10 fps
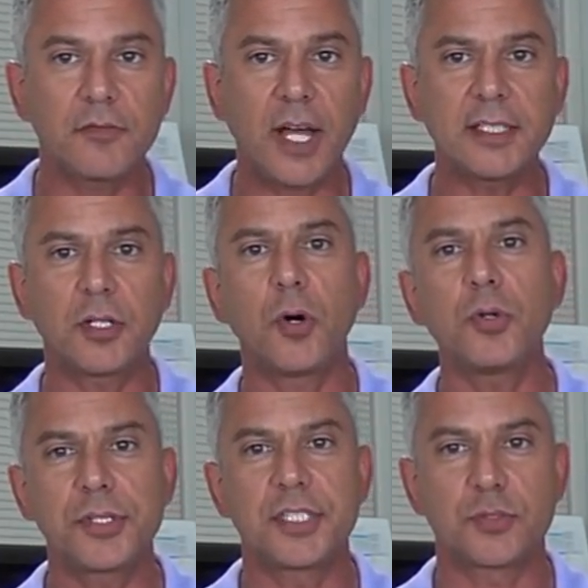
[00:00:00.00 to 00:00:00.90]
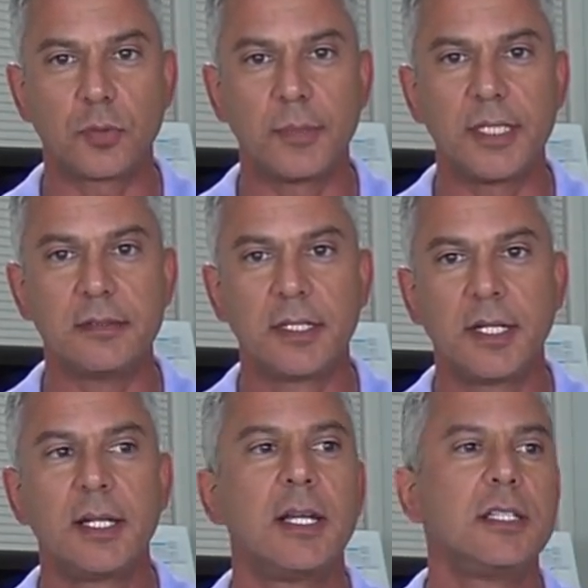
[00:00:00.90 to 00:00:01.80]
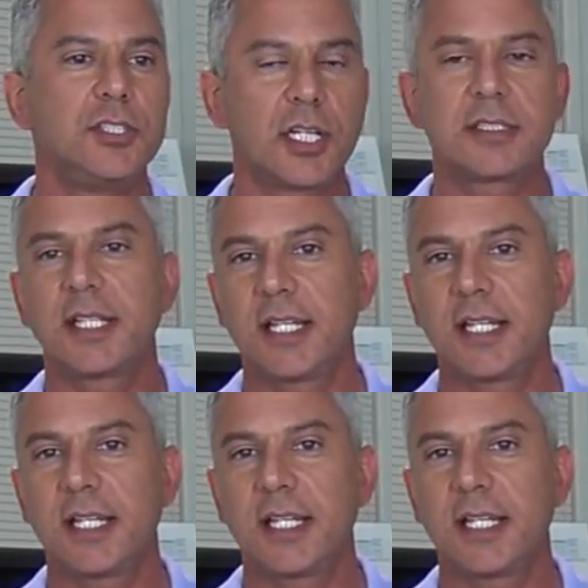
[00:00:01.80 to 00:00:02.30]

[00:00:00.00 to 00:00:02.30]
if I told this woman, just